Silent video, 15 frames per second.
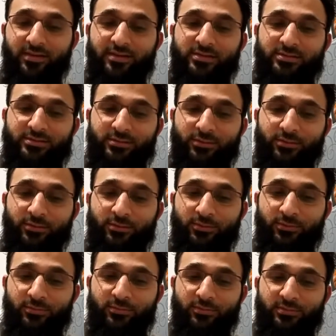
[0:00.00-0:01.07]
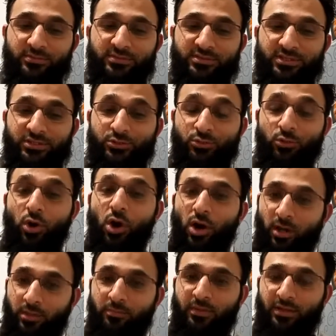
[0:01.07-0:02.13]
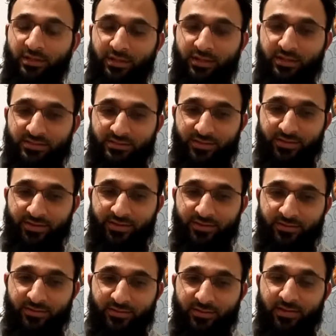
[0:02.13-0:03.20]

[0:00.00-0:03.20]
So see you on Monday is correct,